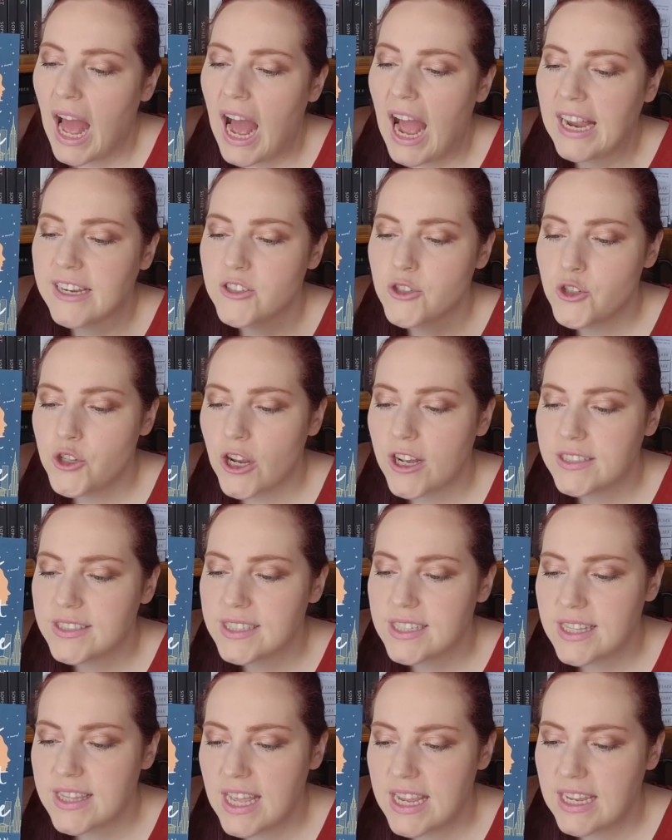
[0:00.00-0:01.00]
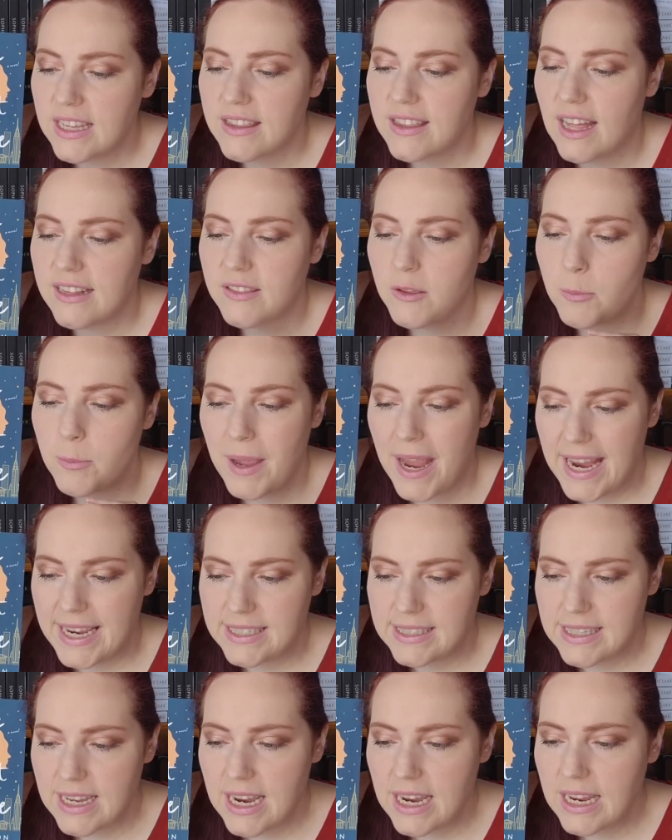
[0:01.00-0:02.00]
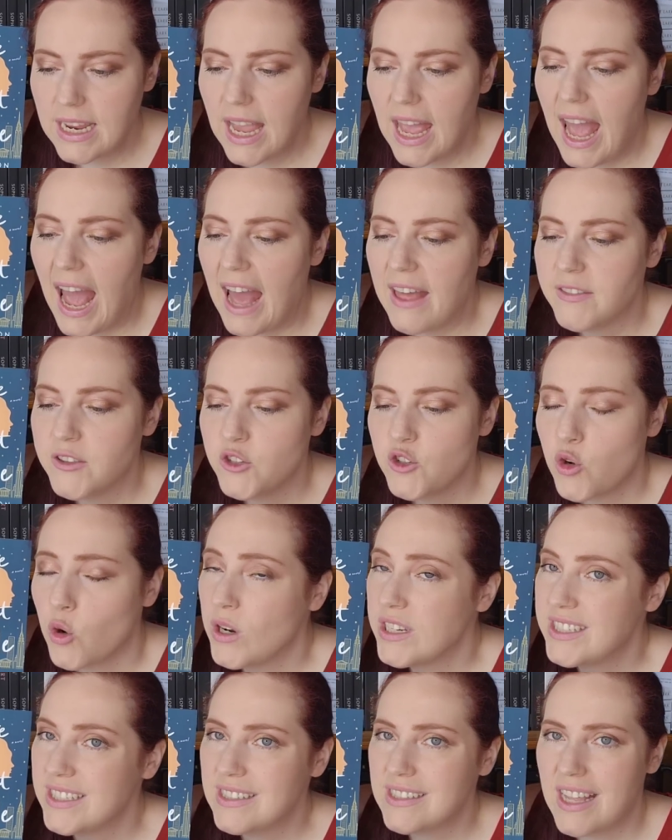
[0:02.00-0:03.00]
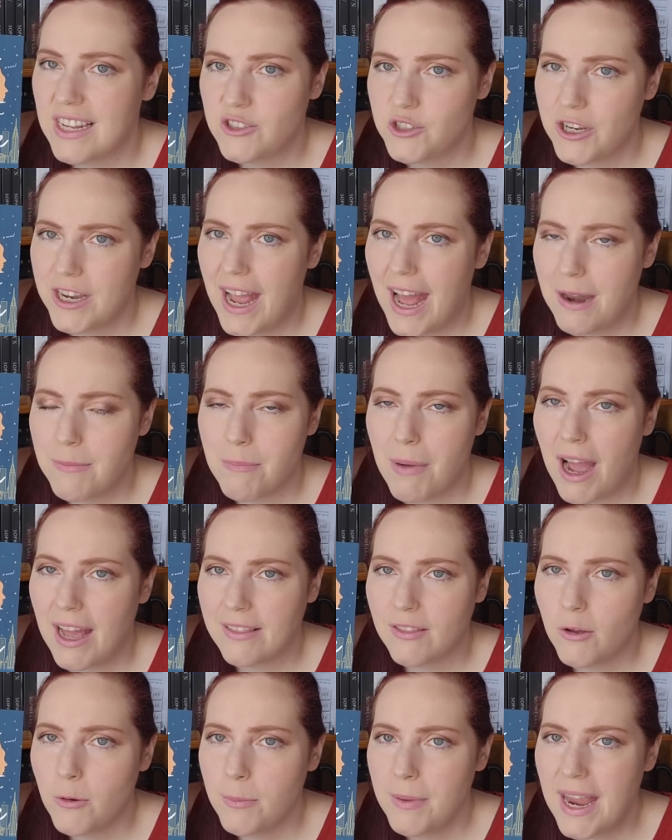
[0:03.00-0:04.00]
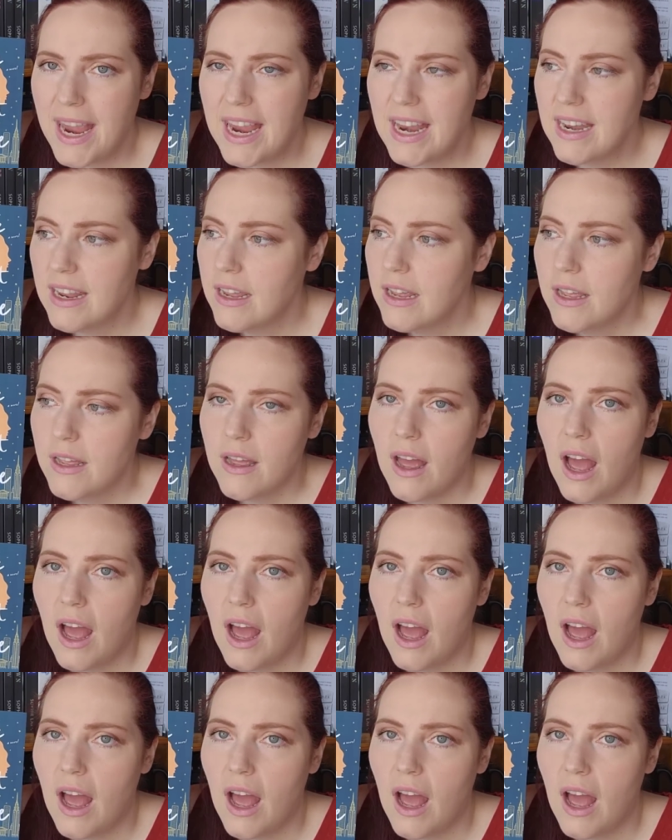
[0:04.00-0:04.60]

I just think that the pacing and the choices that she had Milo made